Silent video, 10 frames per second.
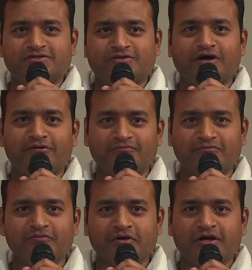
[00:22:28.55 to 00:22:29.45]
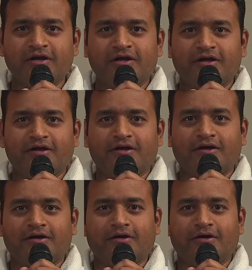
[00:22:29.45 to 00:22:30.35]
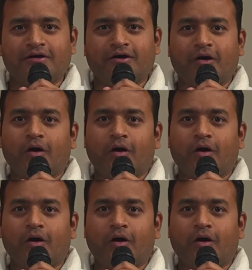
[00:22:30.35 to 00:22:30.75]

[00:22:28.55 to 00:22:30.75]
to come uh,